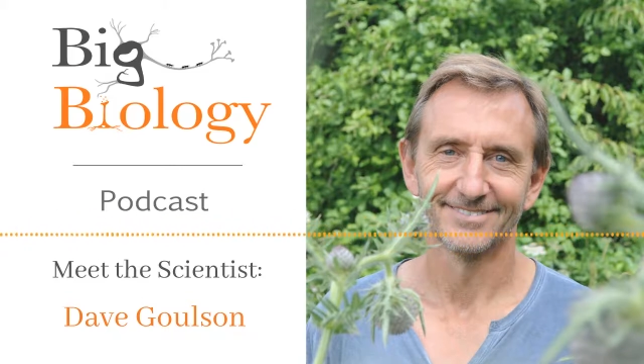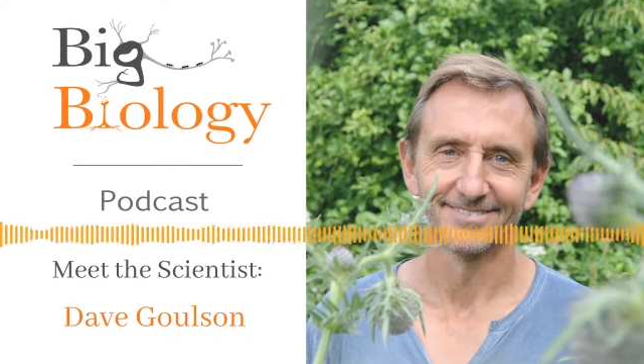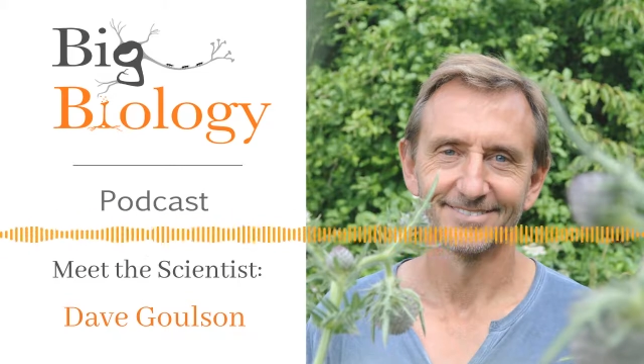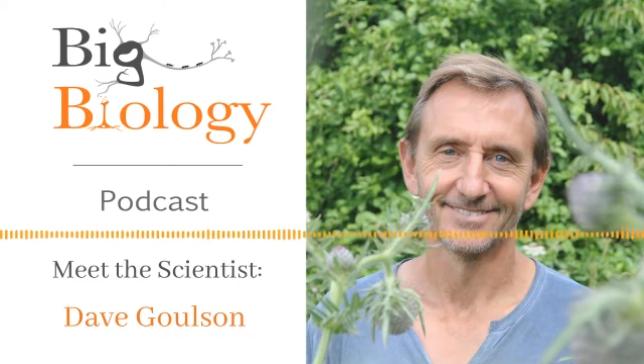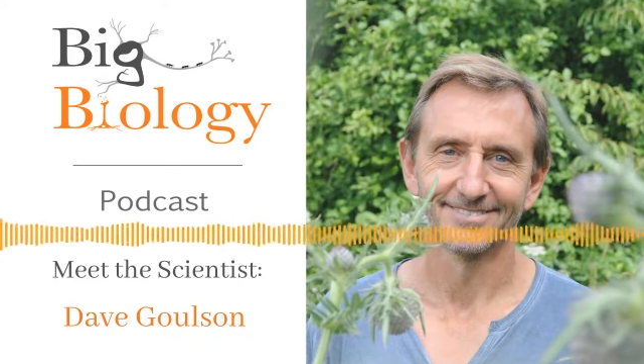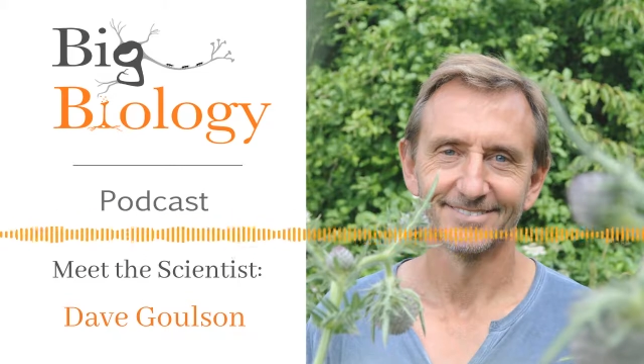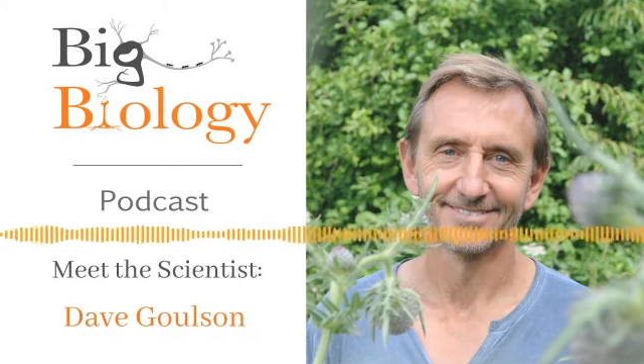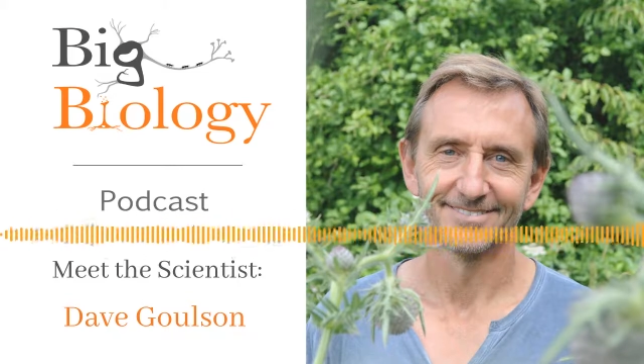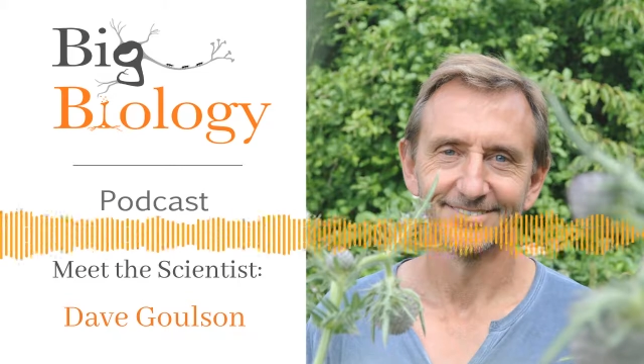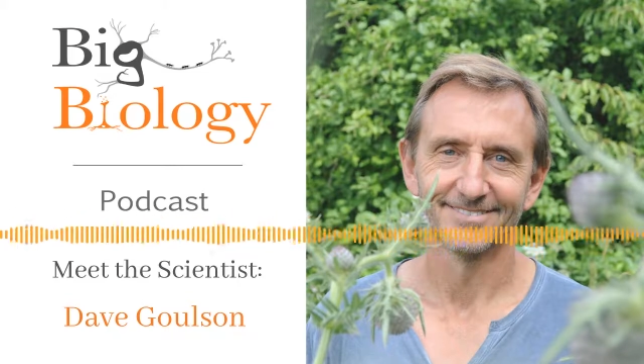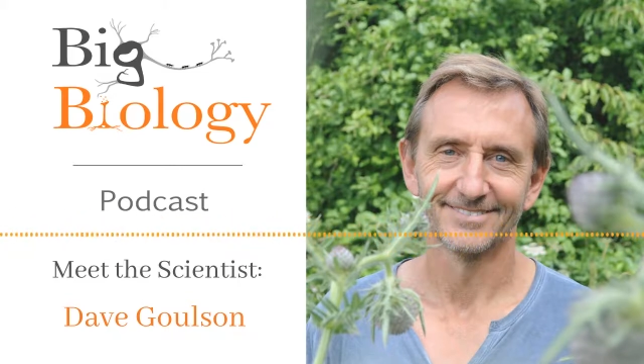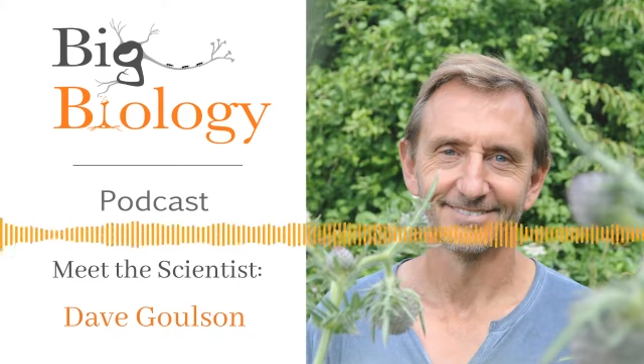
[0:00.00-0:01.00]
he really
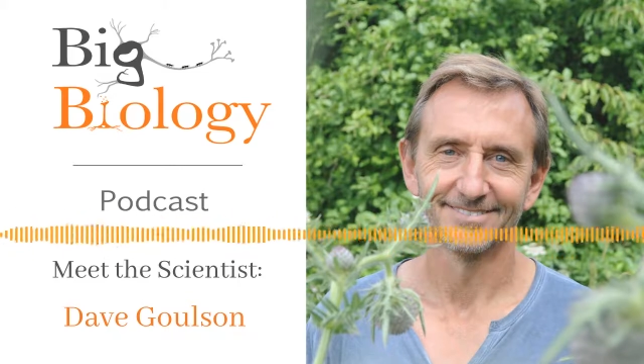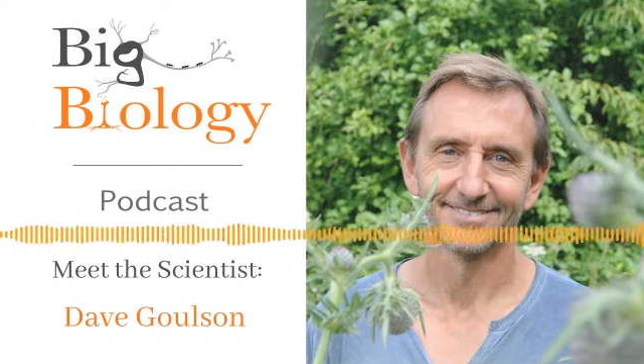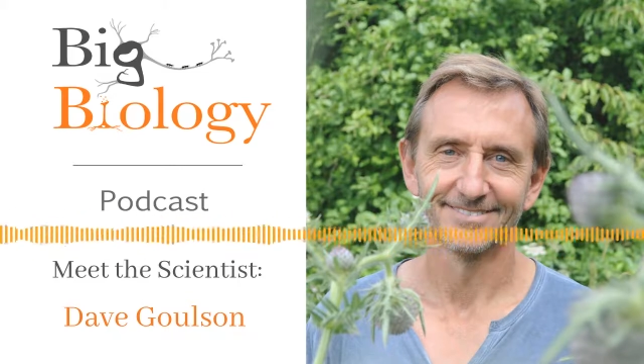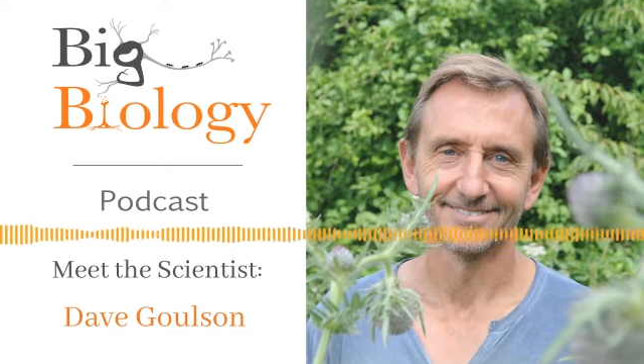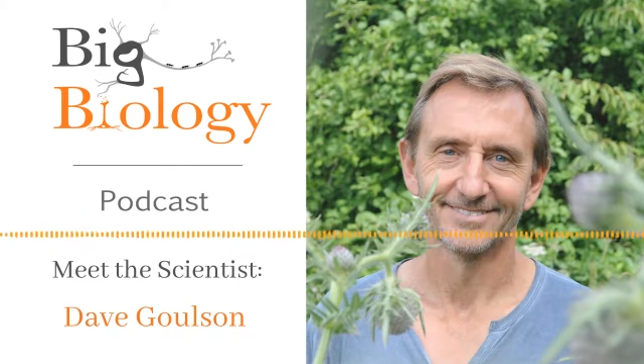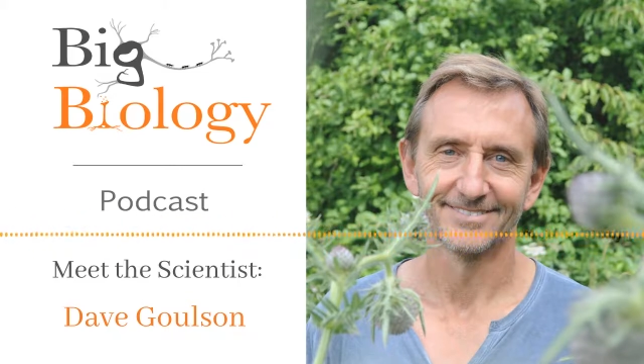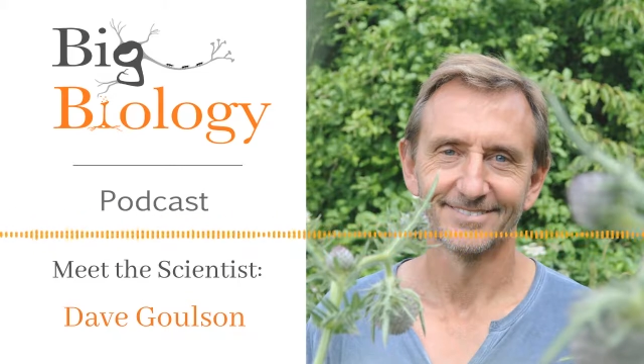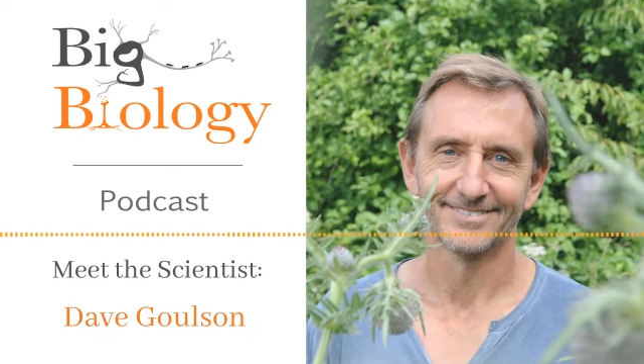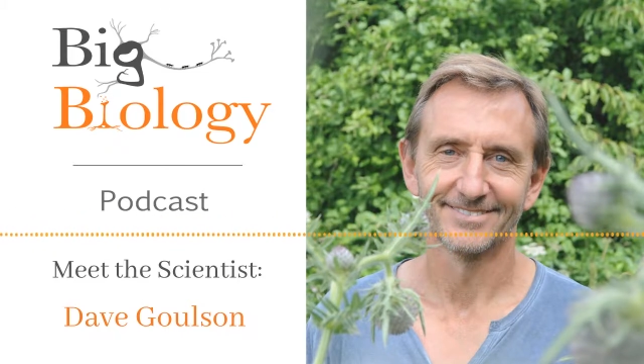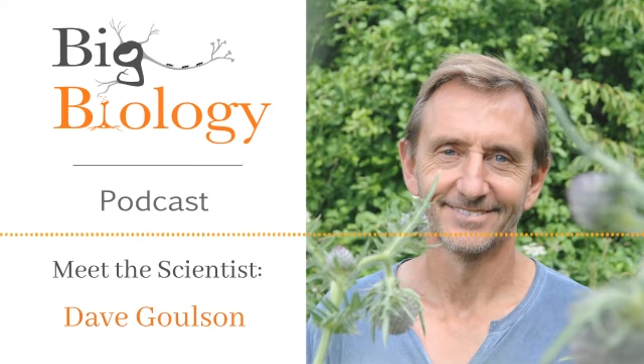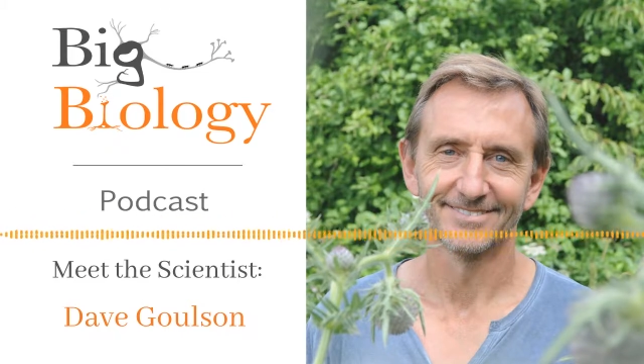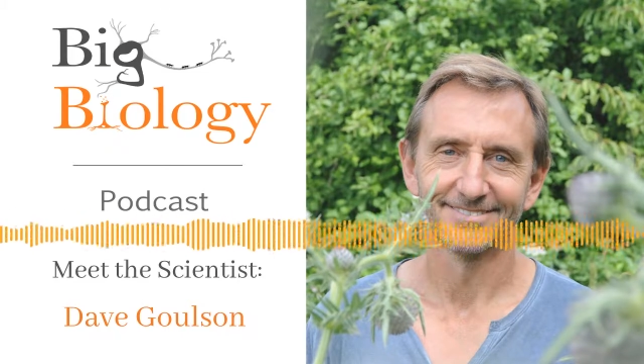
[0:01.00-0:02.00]
loved
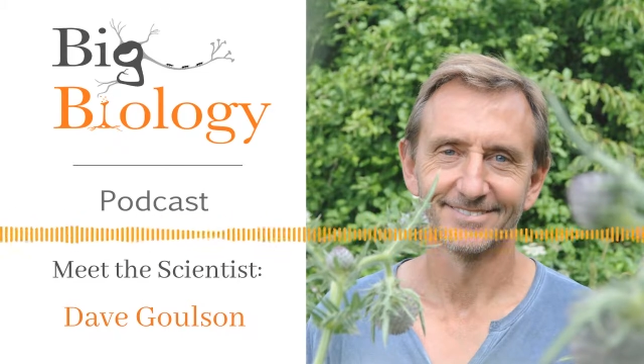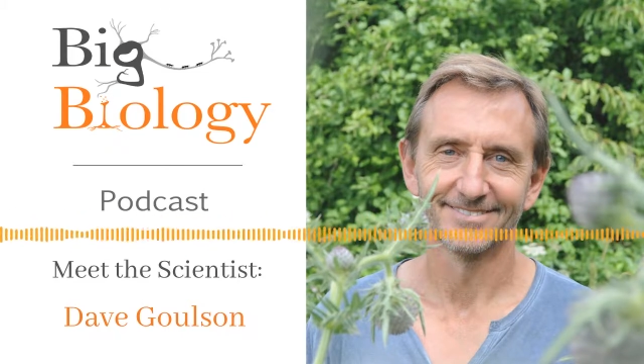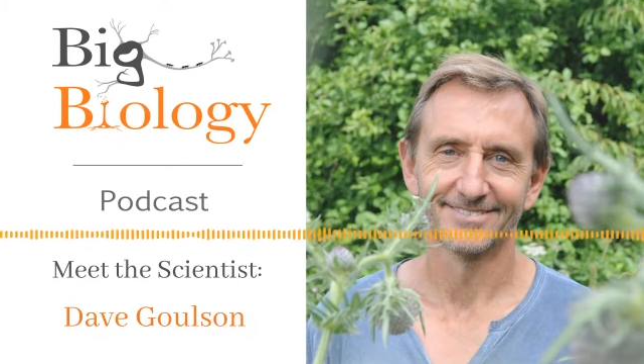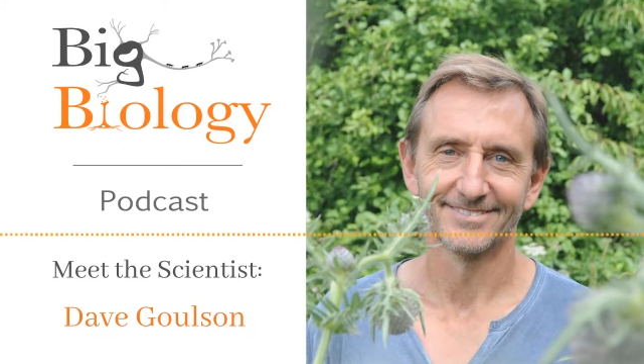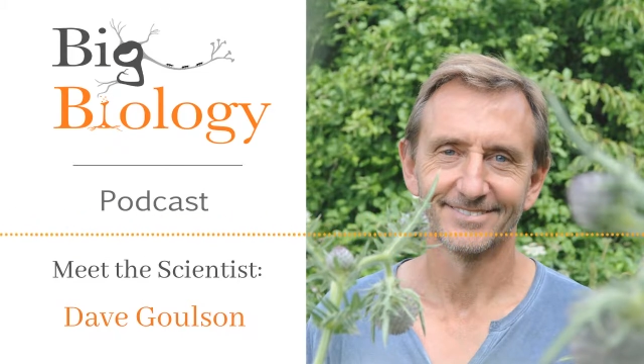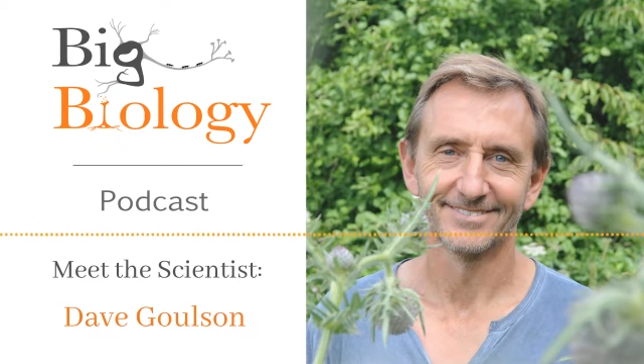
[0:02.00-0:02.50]
bumblebees. Um,